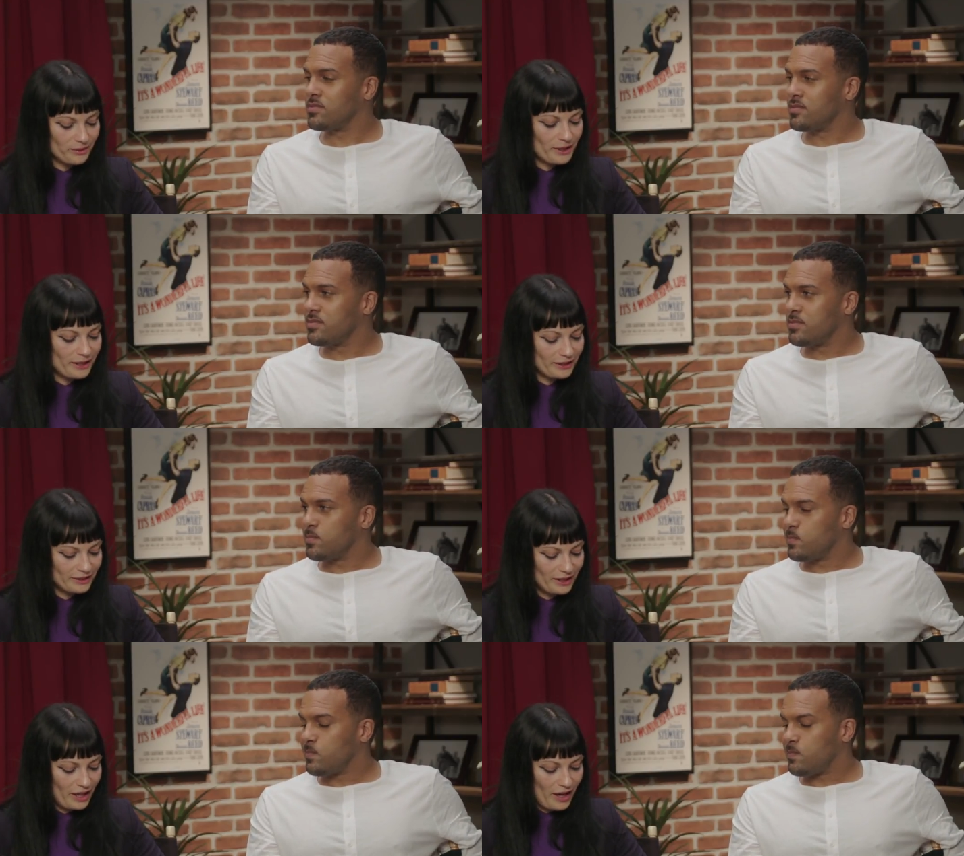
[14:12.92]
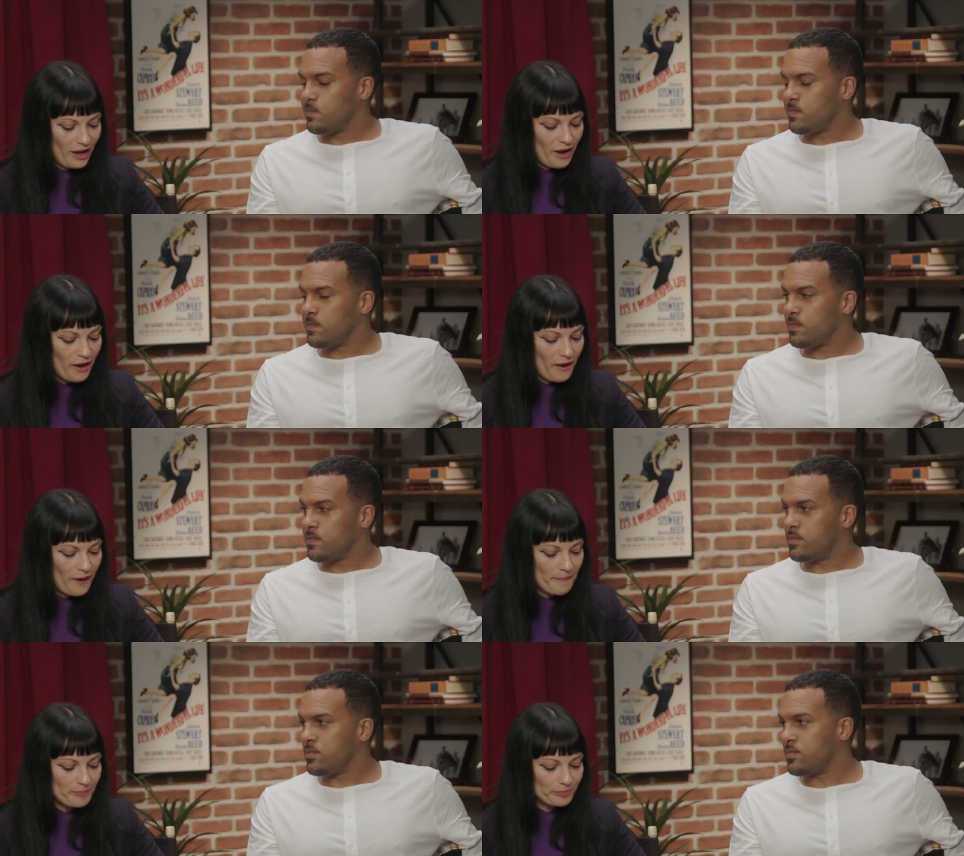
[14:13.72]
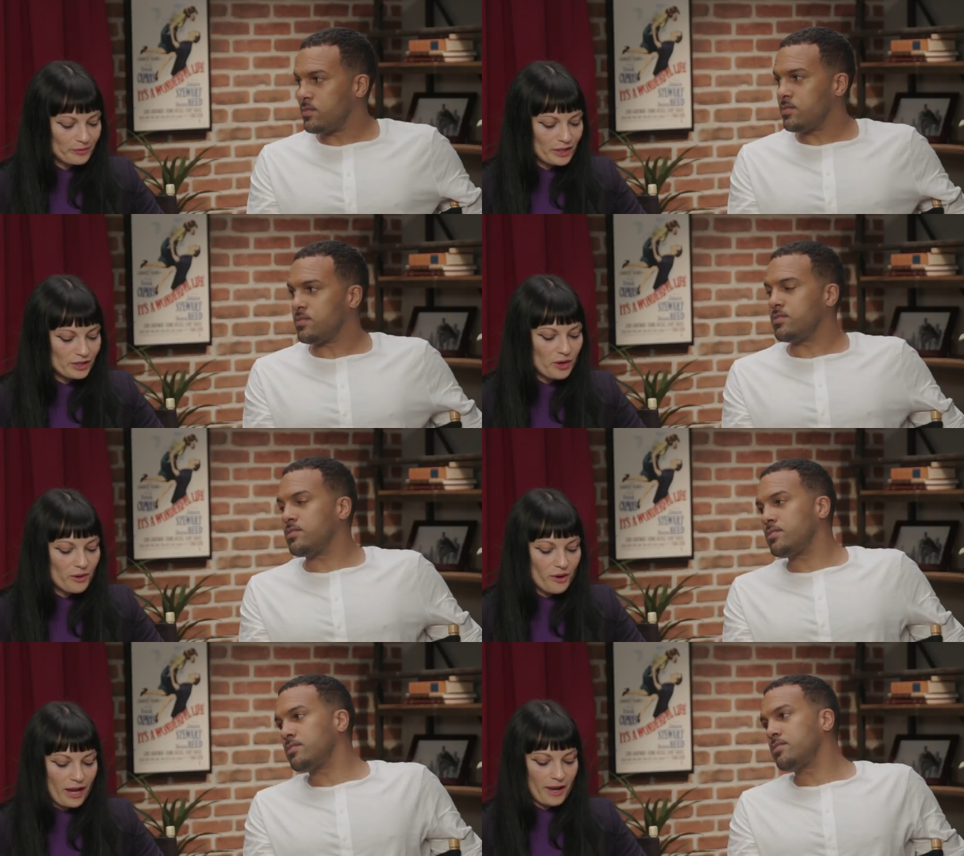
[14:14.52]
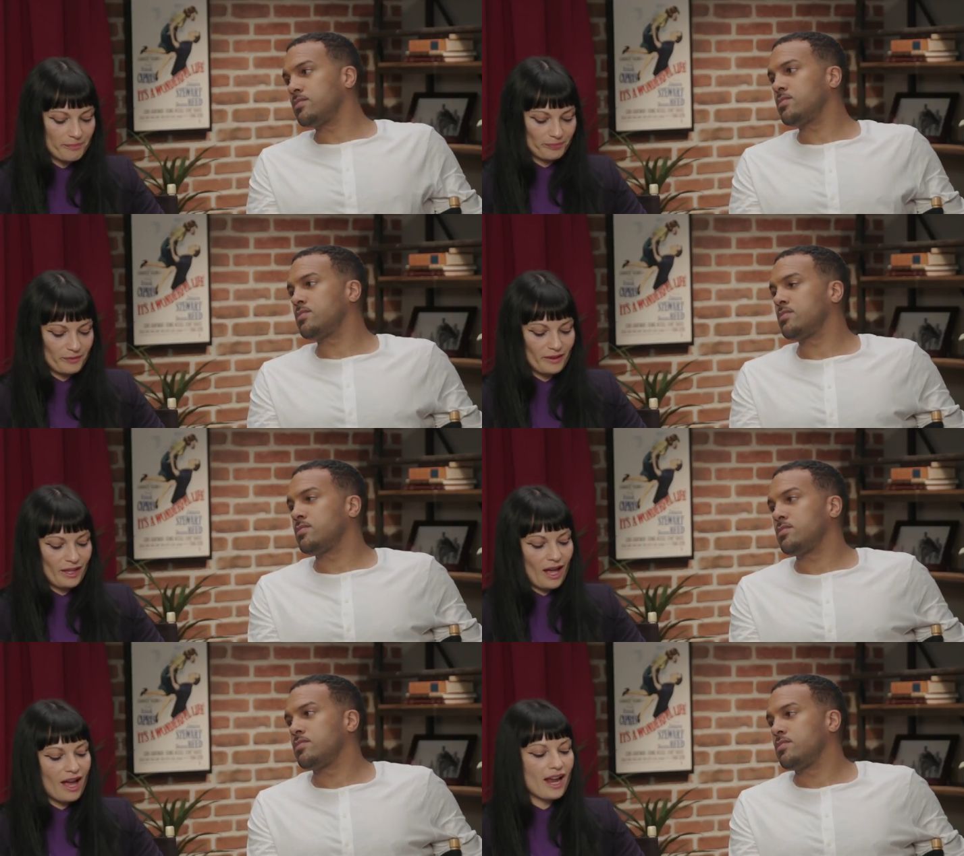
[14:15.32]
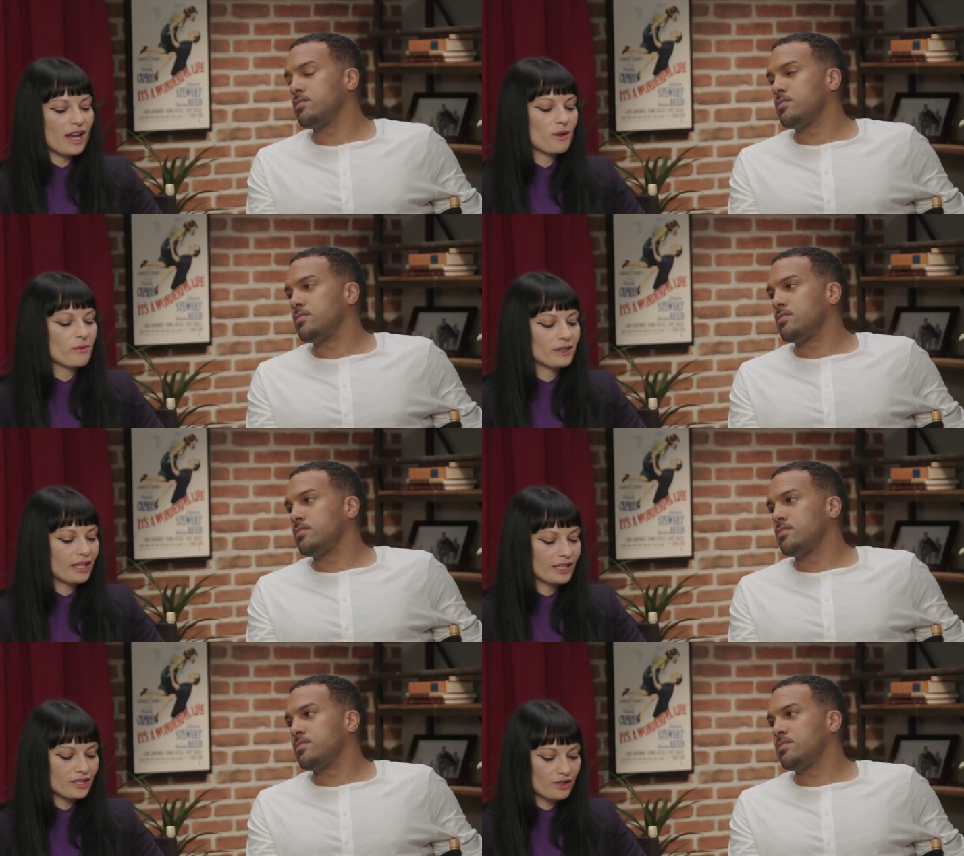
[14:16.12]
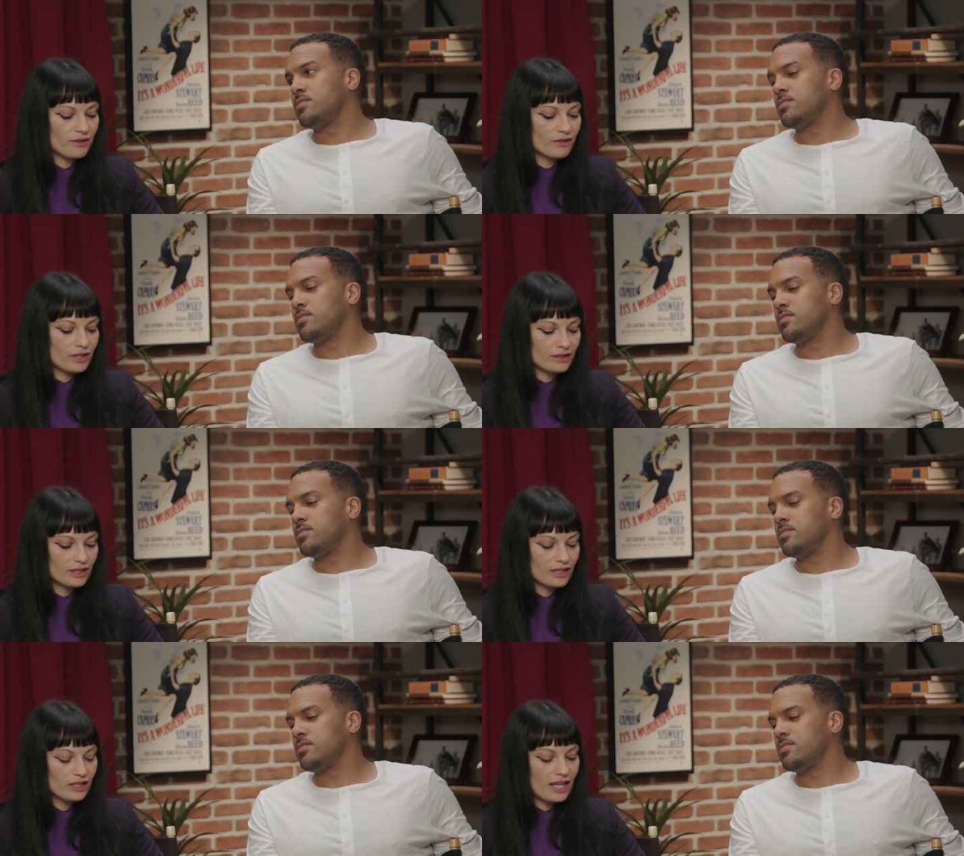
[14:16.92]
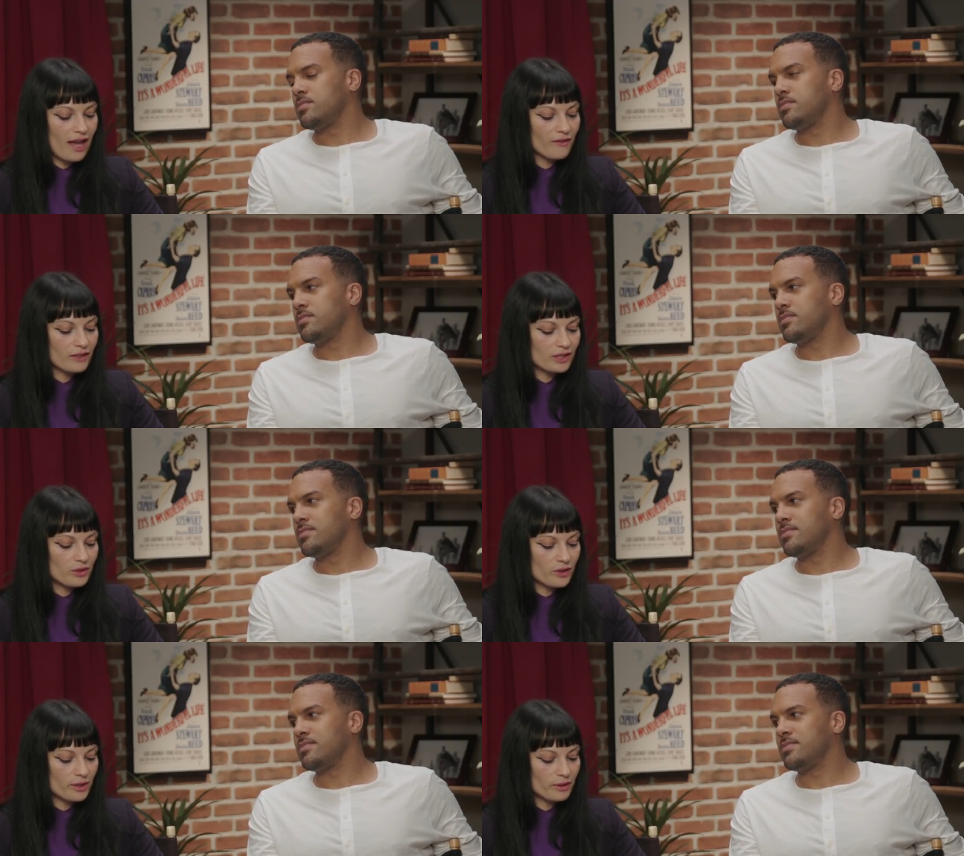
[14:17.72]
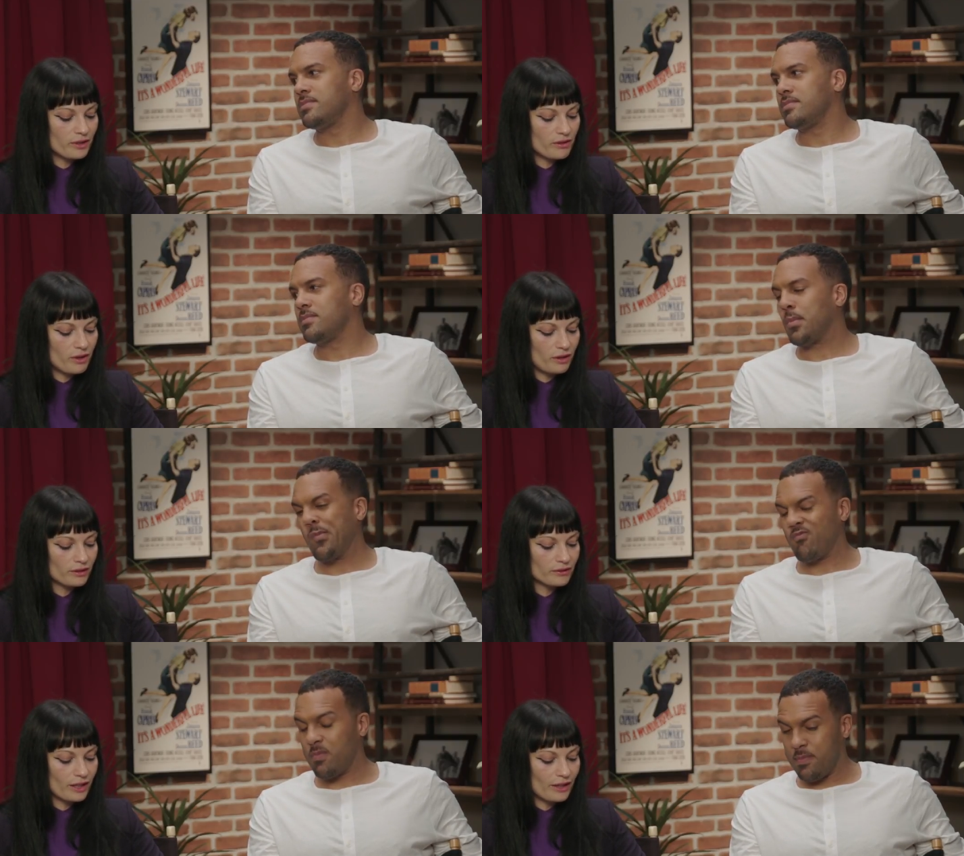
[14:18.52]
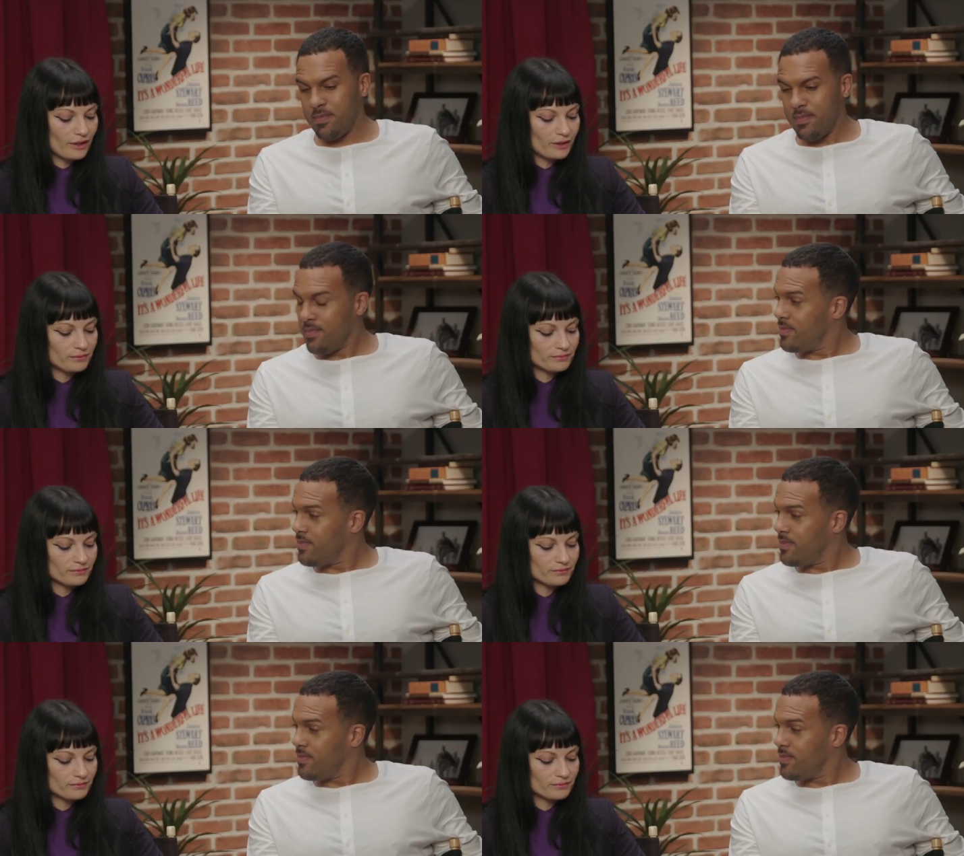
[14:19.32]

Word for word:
Speaker 1: right um, so okay i would like to have a story with you called uh,